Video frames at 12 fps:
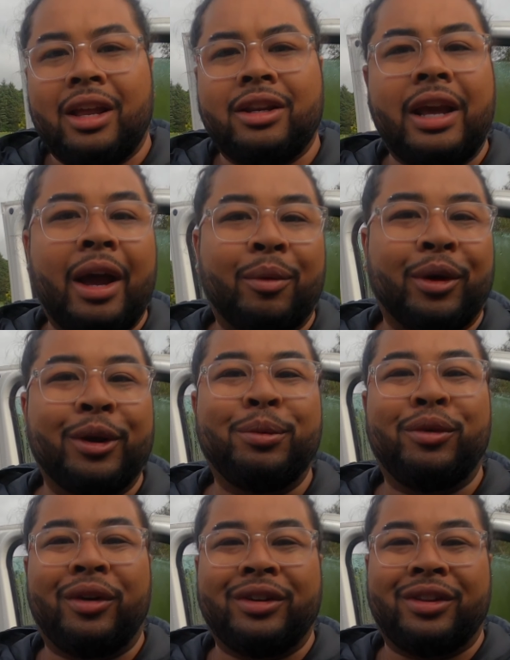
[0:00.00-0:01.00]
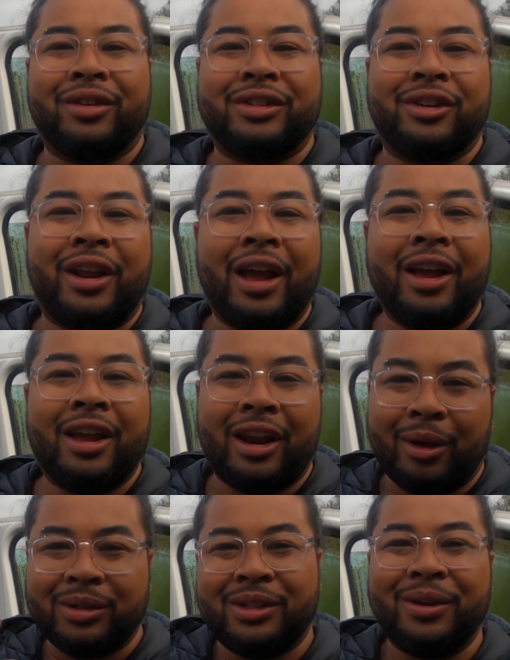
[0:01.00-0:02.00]
yeah, we're gonna move on to the rest of our day, and I
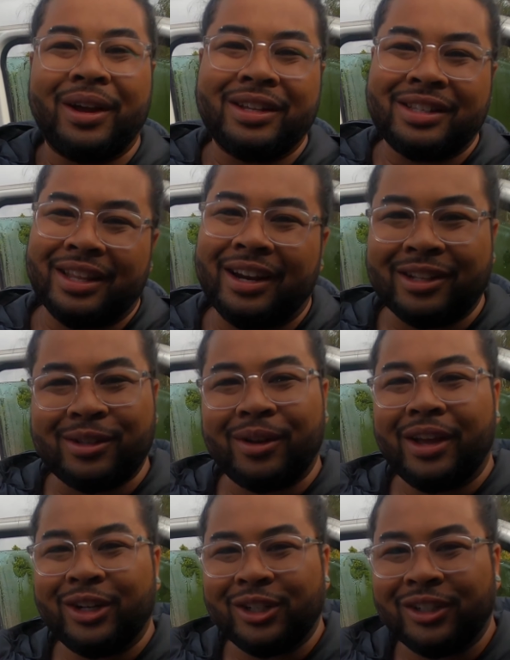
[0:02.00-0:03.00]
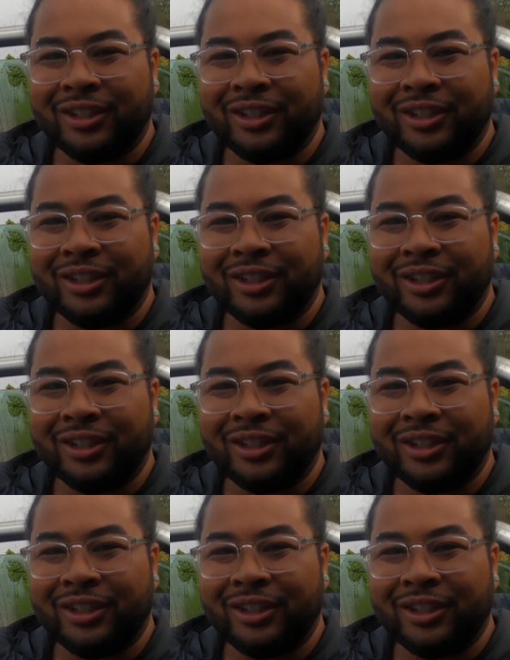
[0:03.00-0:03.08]
will see you guys at the next location.